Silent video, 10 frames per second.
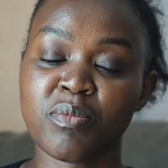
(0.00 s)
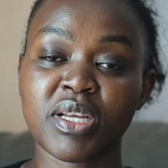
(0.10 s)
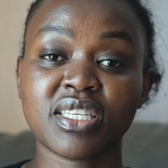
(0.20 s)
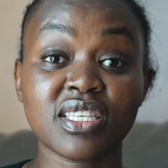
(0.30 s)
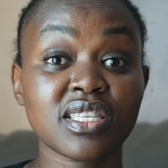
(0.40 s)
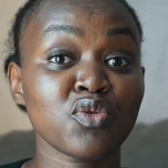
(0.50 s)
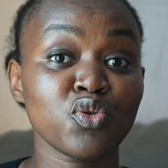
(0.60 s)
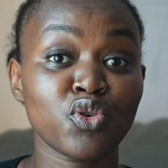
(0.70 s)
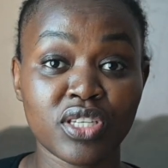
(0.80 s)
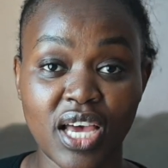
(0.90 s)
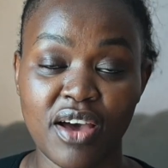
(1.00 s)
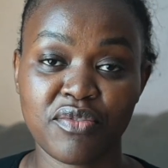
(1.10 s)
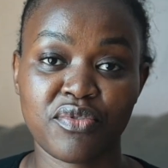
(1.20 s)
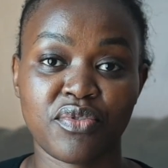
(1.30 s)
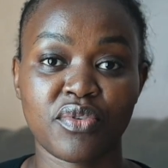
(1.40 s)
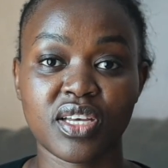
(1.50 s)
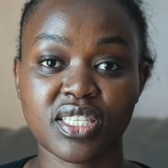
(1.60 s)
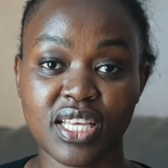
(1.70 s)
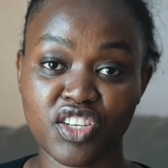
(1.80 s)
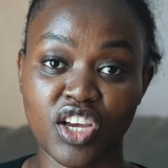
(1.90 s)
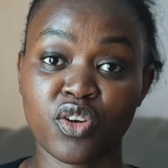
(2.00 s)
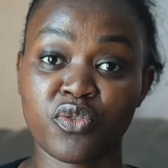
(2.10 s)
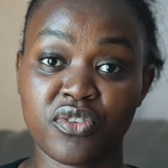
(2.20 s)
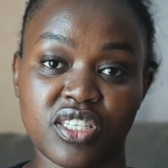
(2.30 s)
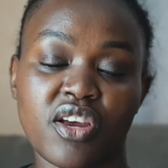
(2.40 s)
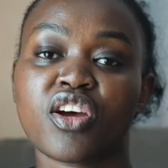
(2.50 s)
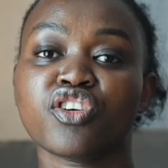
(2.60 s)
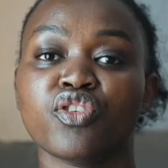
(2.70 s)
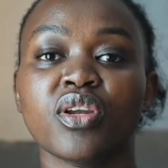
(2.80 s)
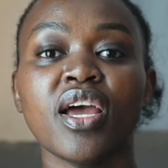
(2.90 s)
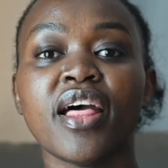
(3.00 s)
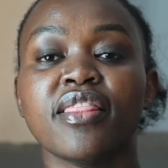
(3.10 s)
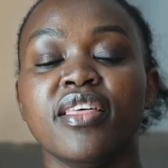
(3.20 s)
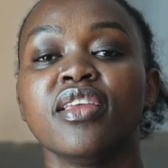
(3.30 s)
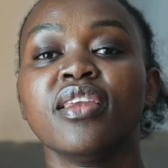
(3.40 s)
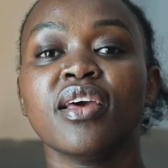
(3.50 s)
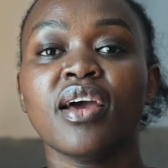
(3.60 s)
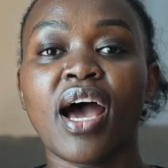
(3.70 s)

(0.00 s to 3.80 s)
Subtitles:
But since you don't have such kind of interaction, then